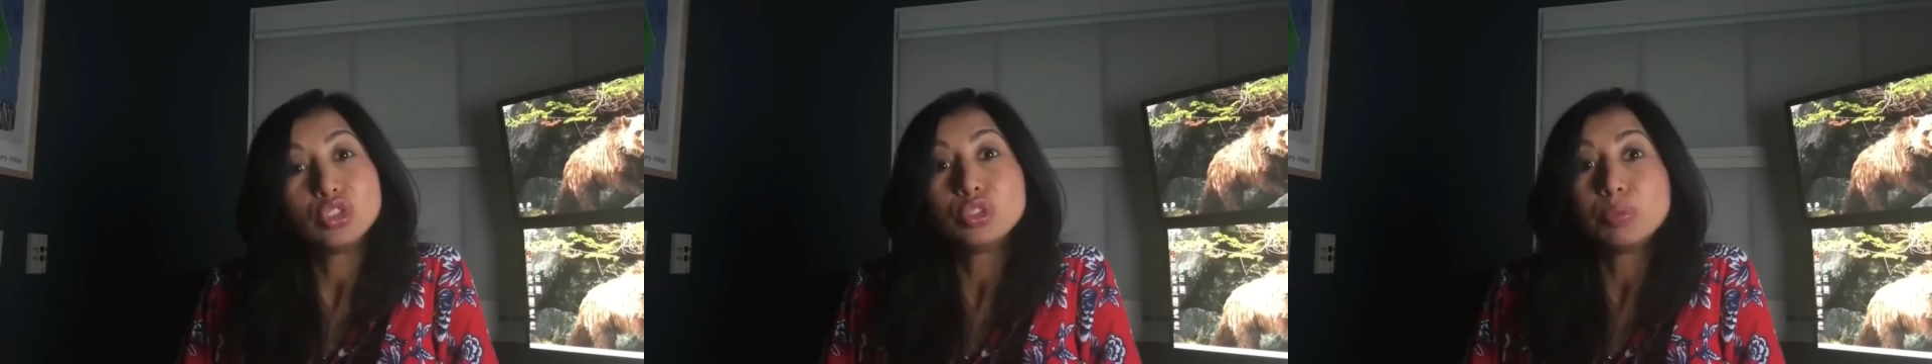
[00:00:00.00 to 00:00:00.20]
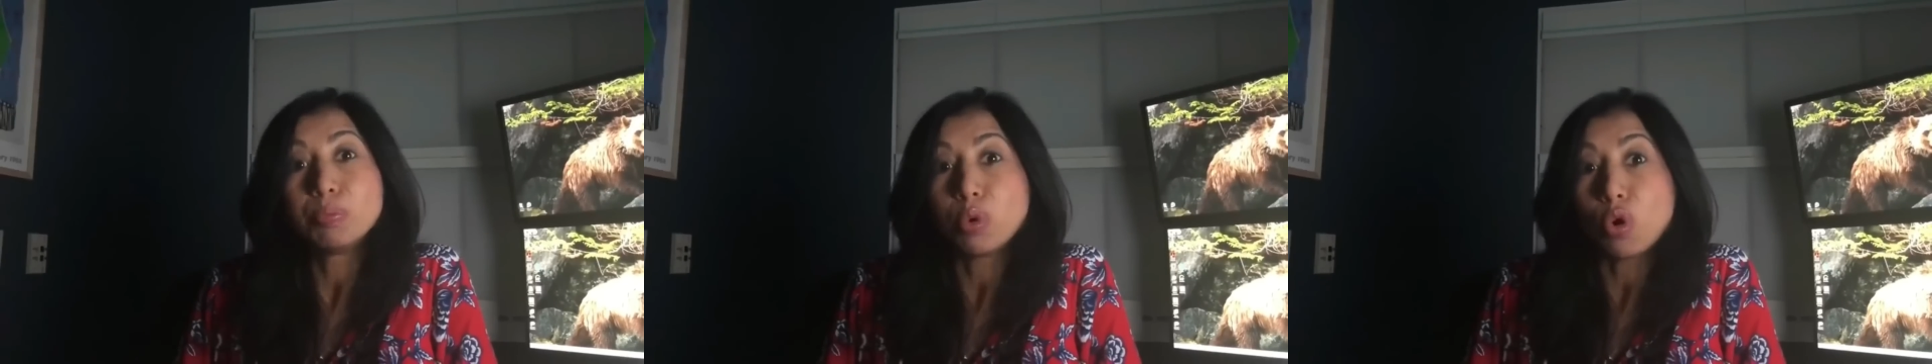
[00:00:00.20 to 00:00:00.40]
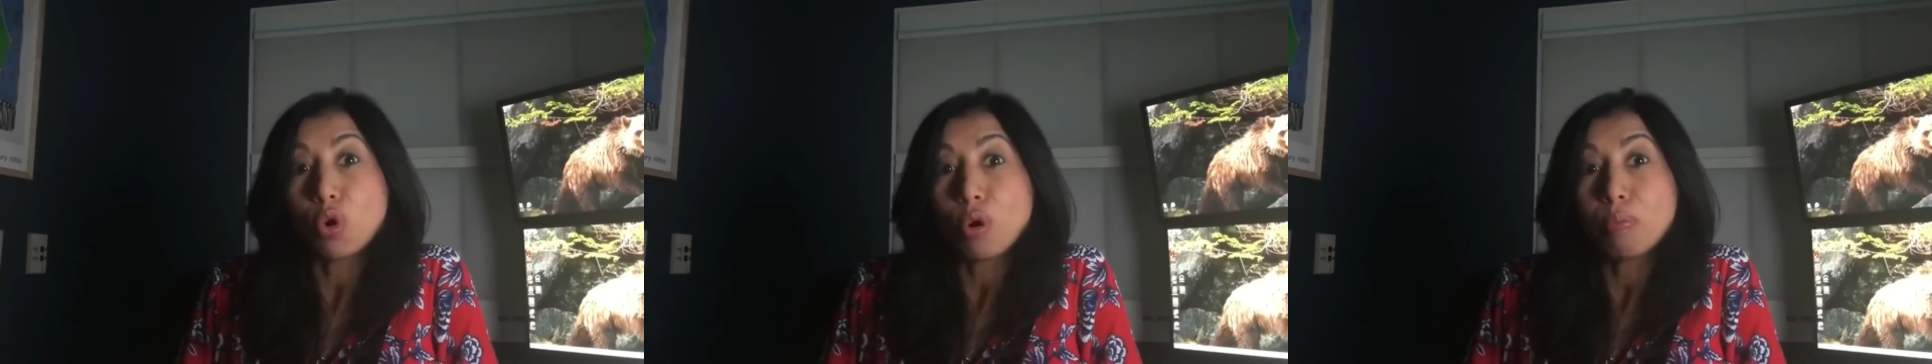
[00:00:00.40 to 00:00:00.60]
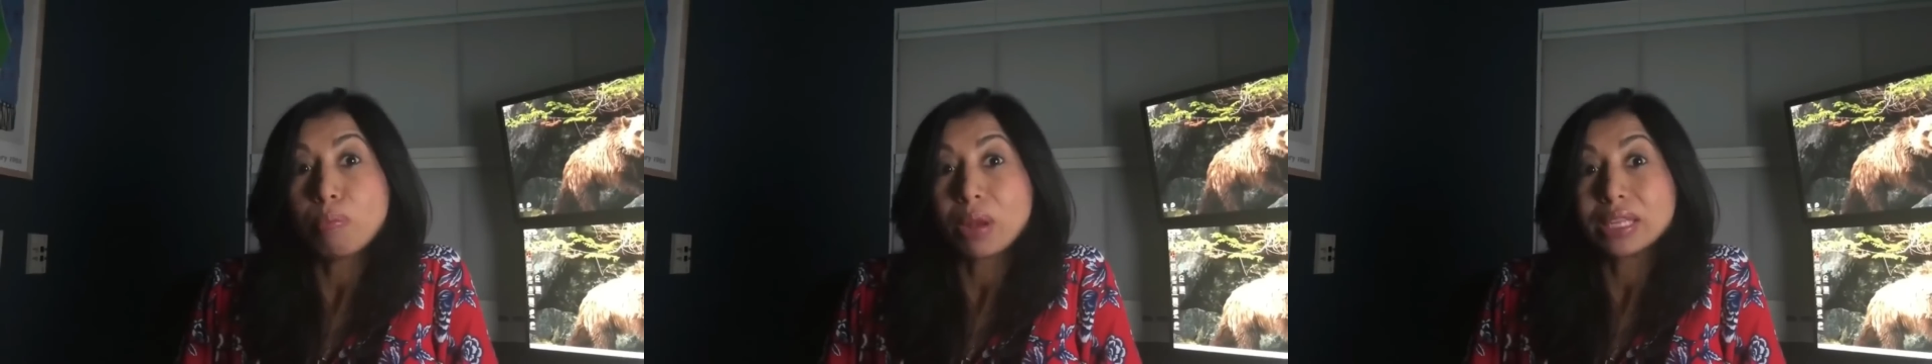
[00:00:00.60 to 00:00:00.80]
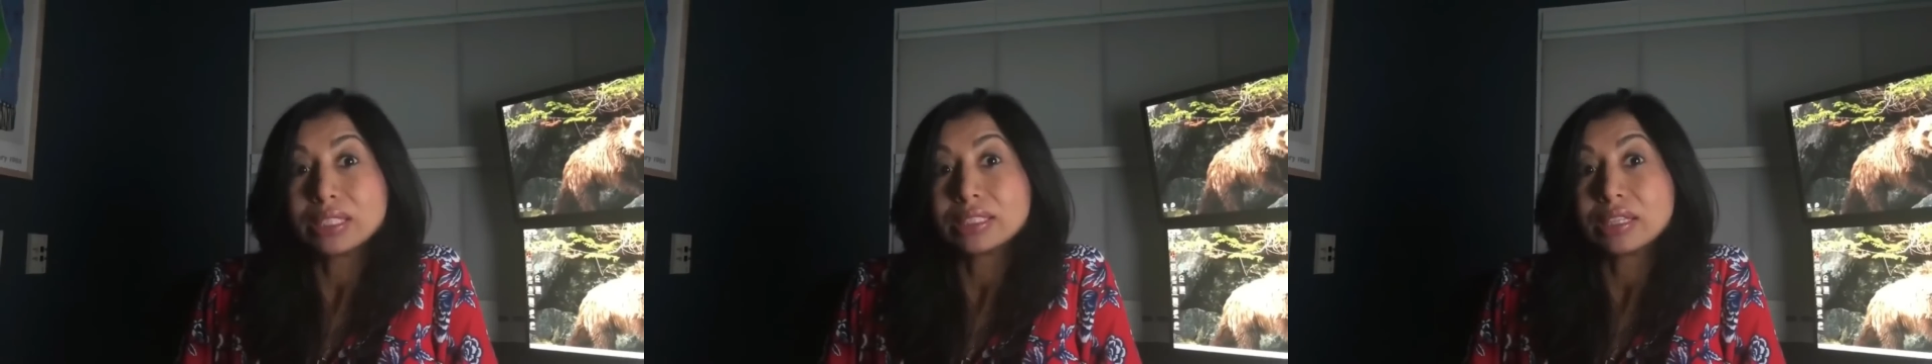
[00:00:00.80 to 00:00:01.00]
due to poor
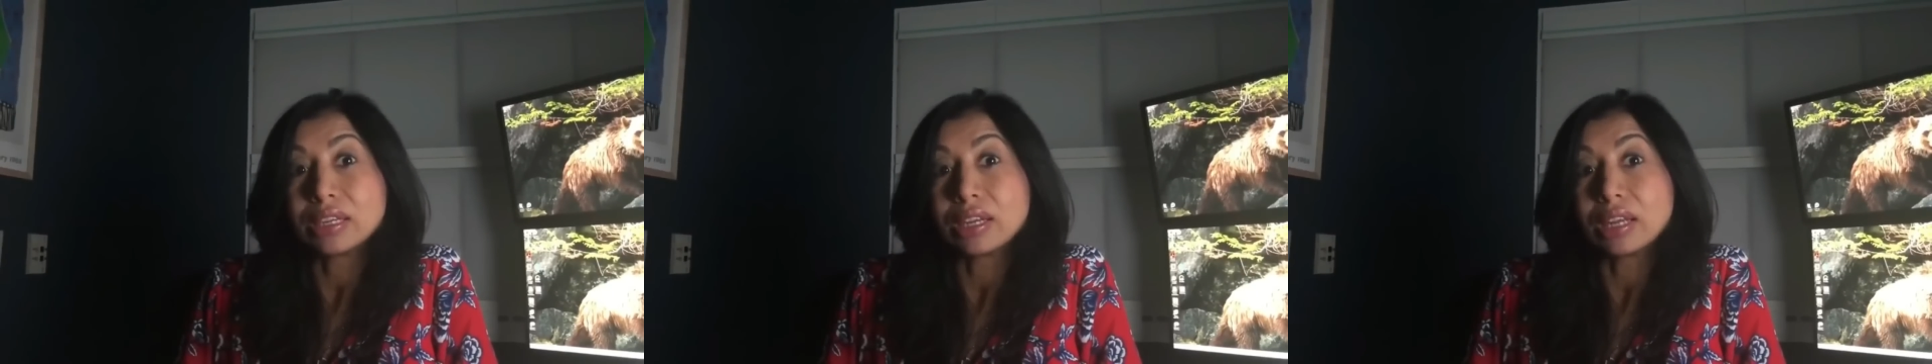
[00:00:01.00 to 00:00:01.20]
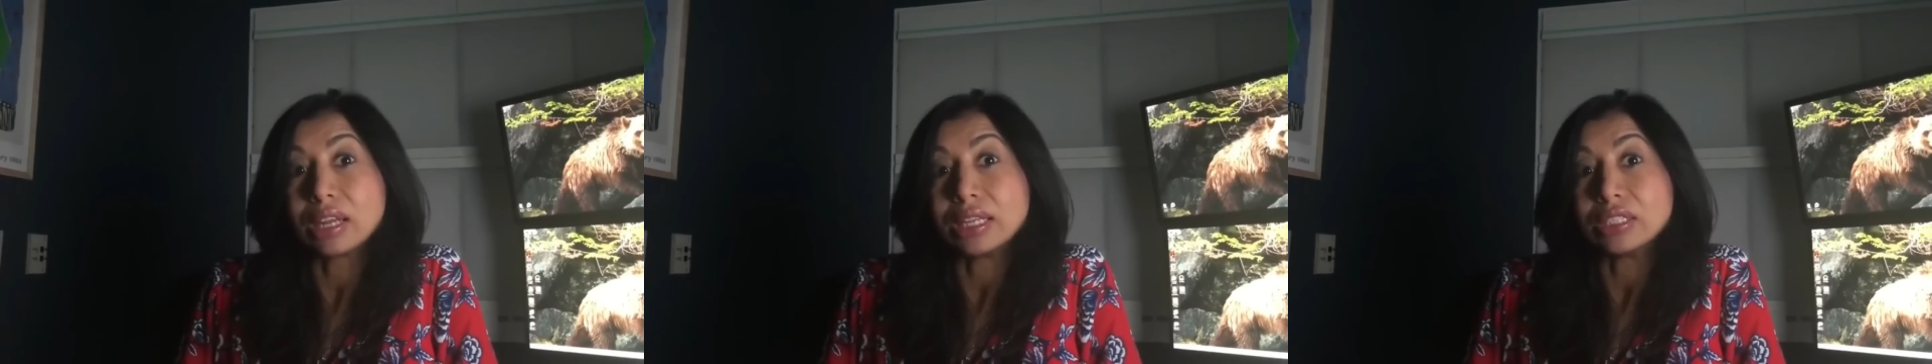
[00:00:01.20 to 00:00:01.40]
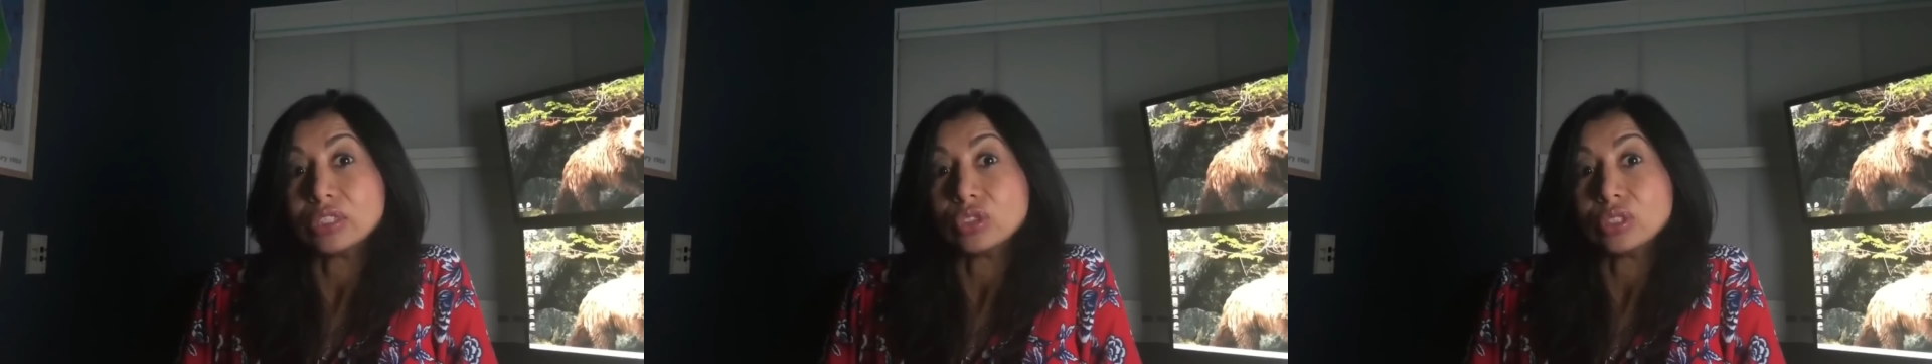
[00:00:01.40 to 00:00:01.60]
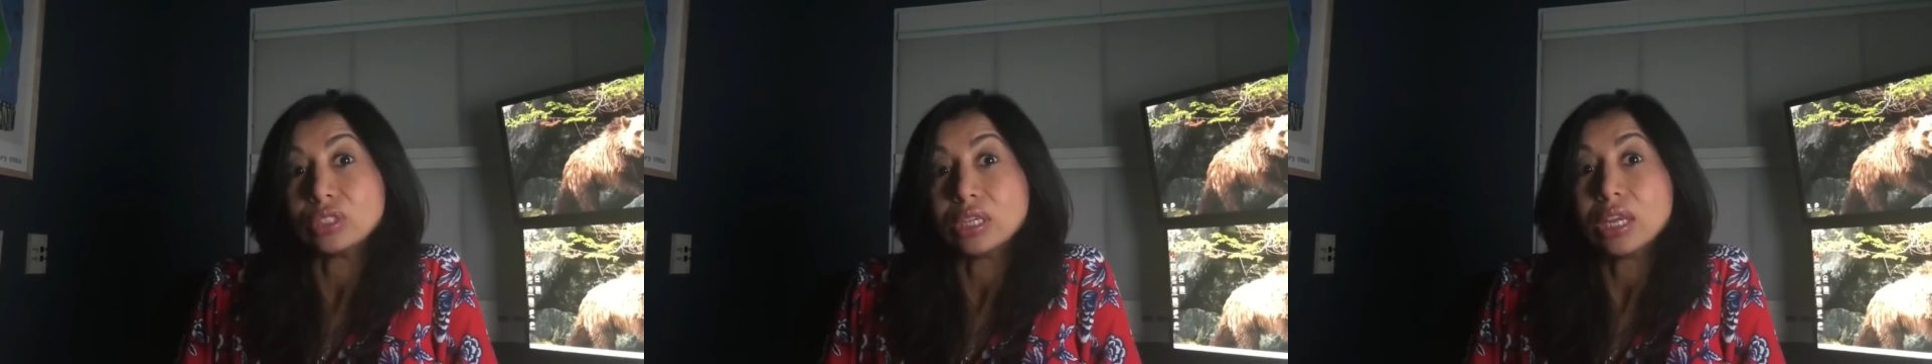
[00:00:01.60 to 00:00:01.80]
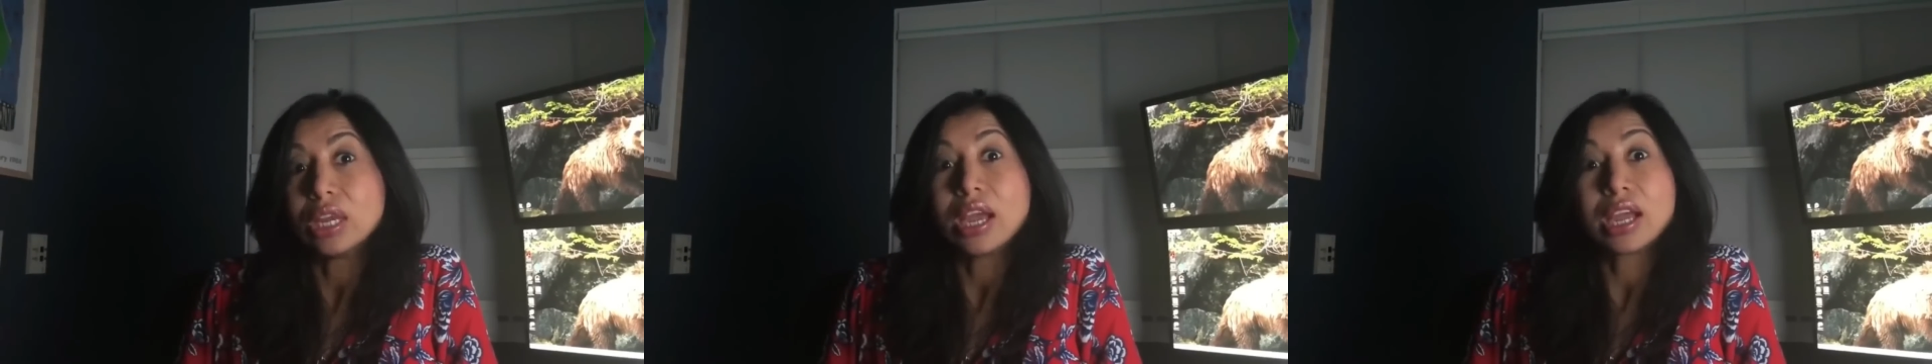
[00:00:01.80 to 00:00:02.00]
blood circulation,